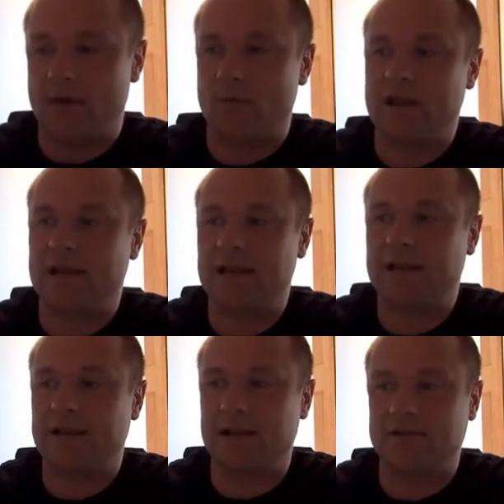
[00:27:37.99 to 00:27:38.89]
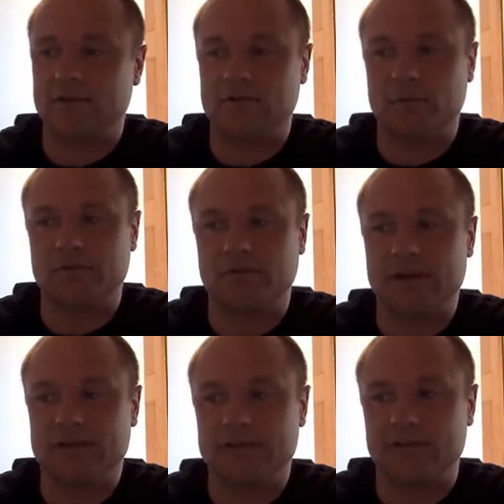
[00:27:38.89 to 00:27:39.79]
we can link that to those
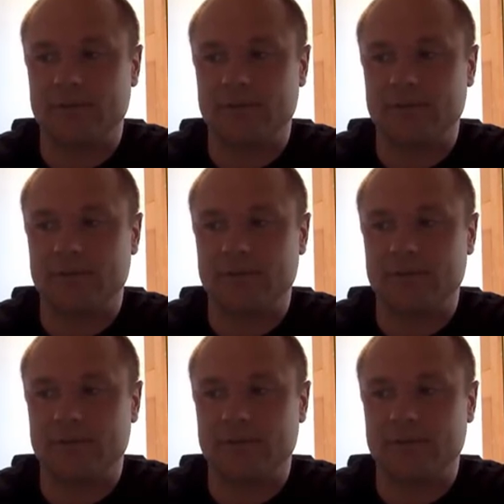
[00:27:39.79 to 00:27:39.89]
observations I